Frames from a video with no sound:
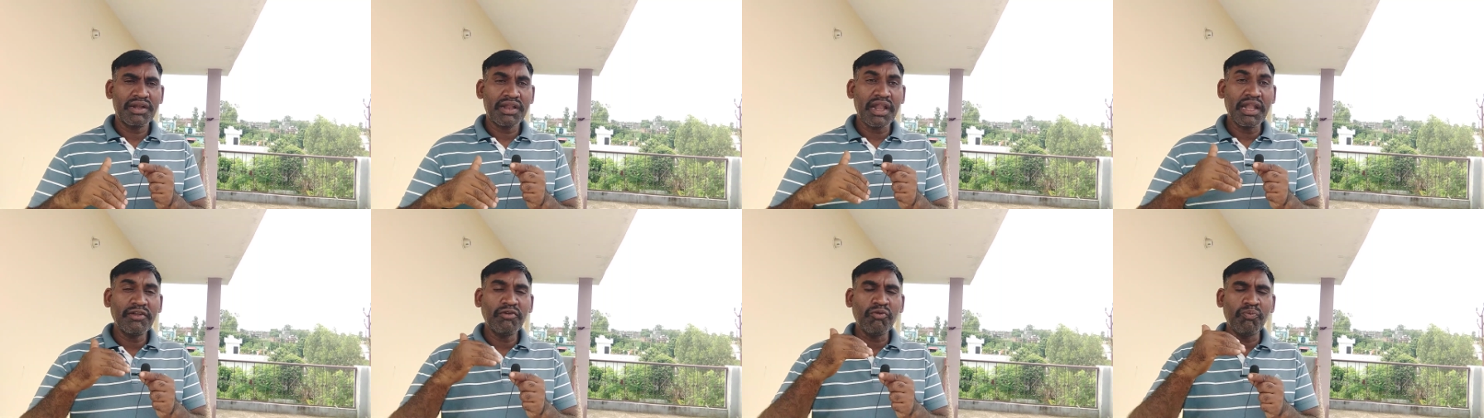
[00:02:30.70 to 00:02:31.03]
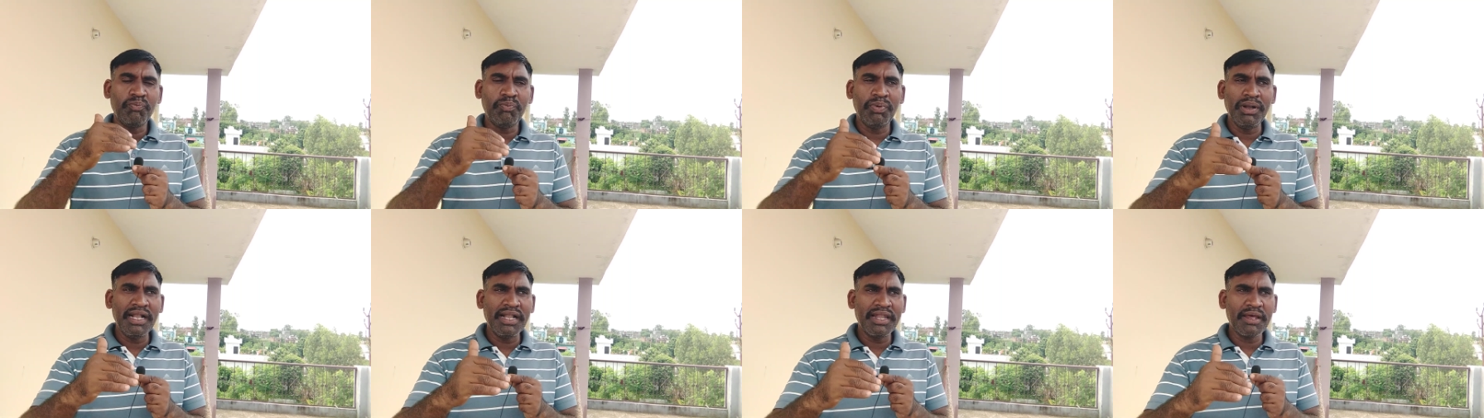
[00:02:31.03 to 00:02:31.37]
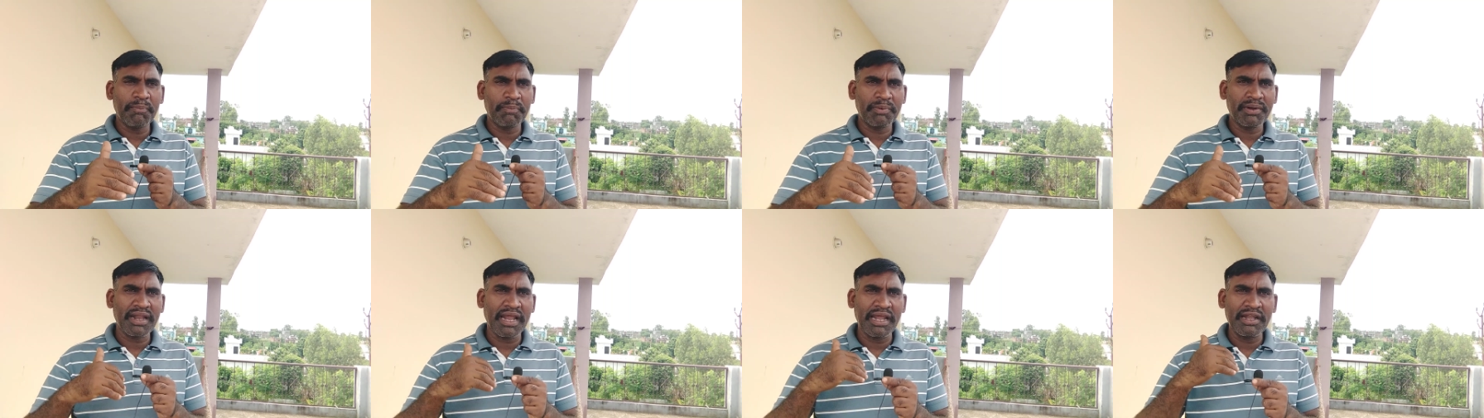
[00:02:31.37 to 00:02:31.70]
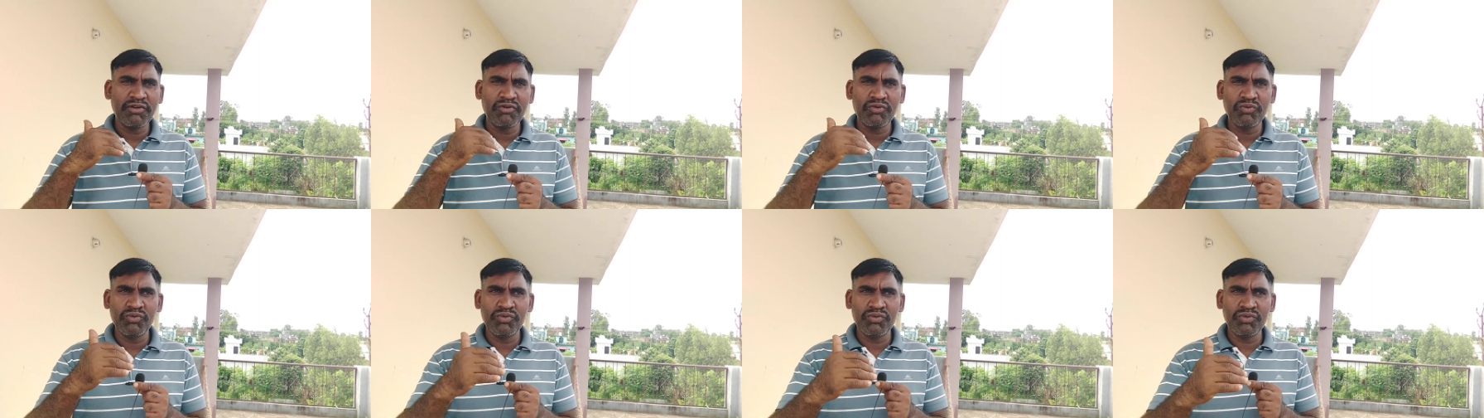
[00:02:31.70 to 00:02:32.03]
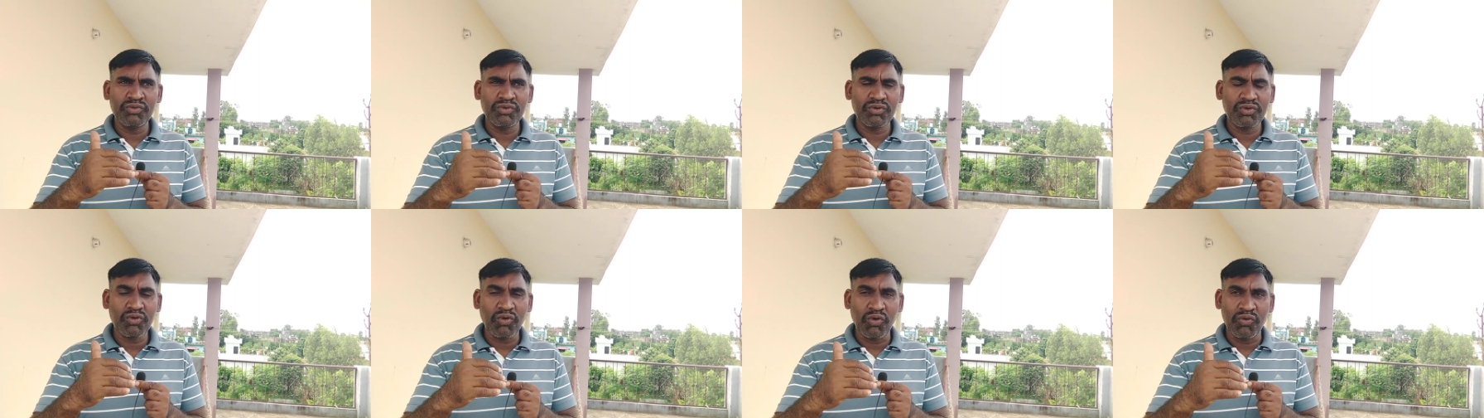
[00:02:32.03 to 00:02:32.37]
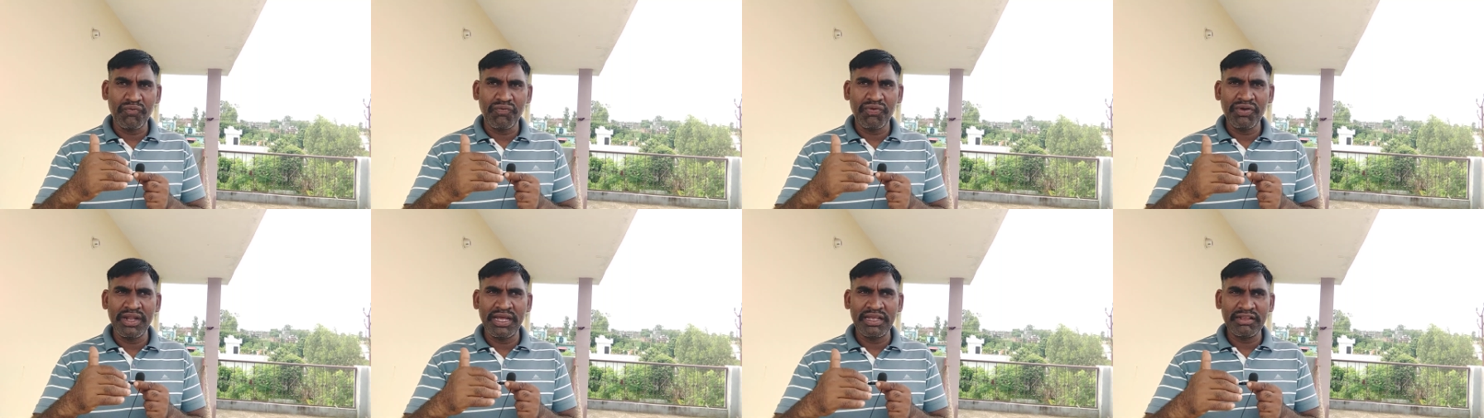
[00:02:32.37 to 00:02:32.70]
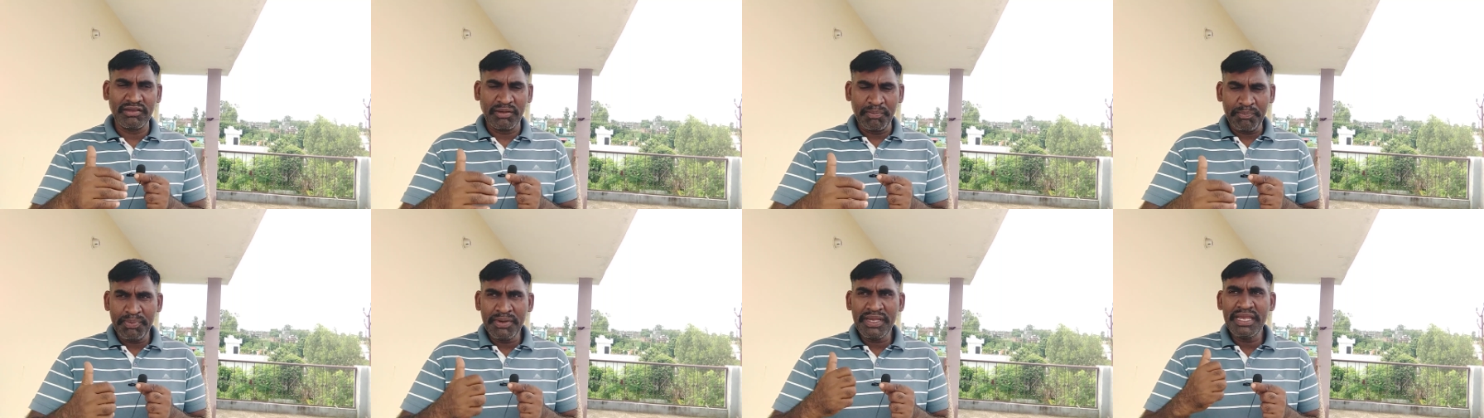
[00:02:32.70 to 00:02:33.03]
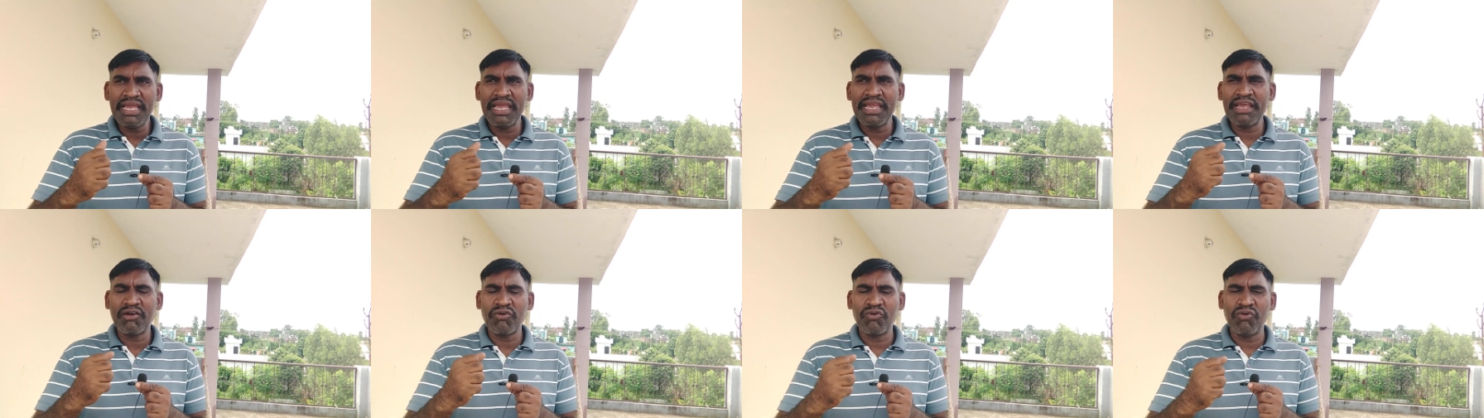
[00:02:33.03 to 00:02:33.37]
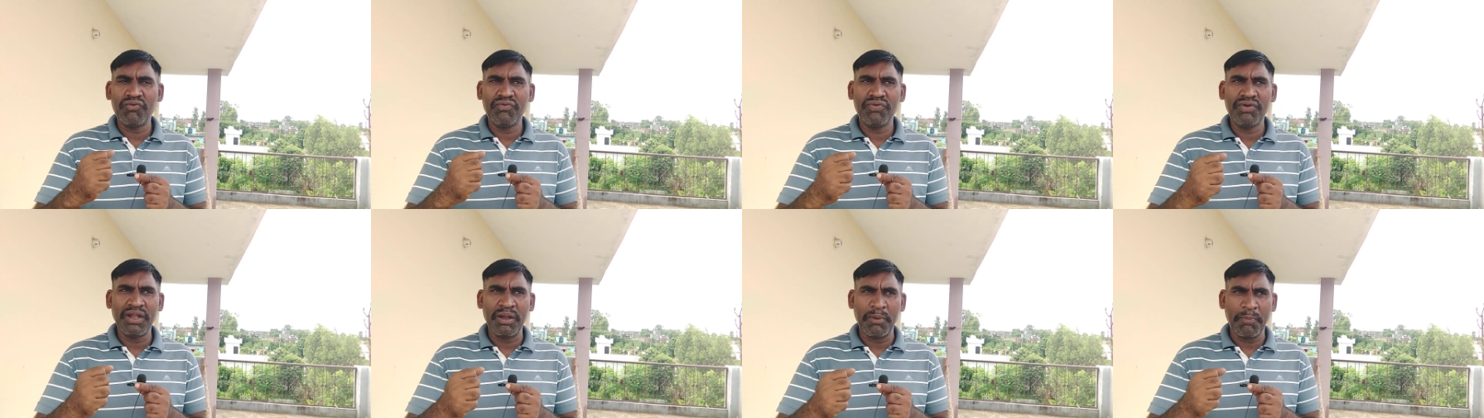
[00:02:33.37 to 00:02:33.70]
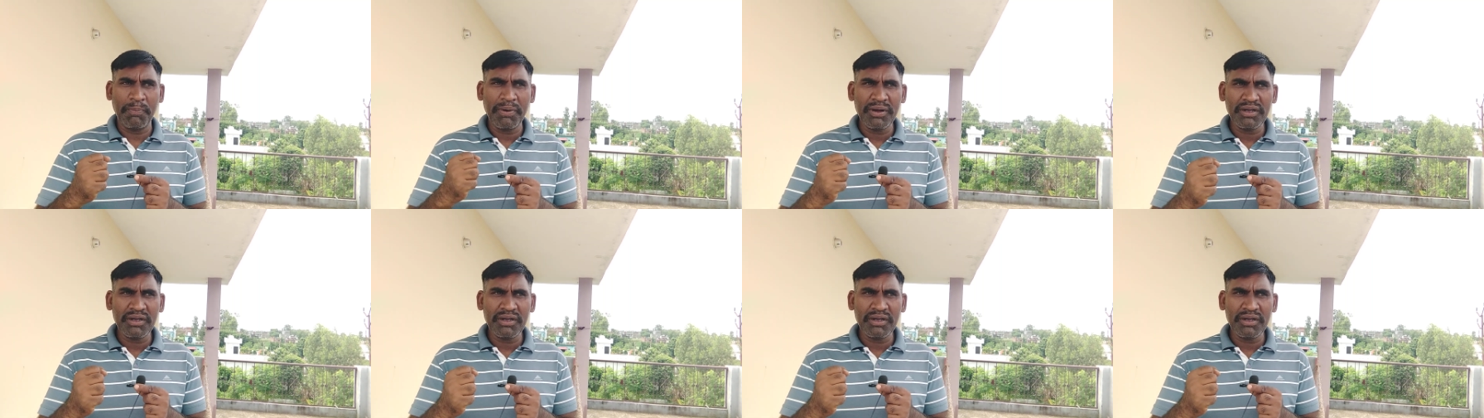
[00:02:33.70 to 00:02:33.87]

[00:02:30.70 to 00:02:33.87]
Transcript: try to build up, try to um, confidence, be a confident.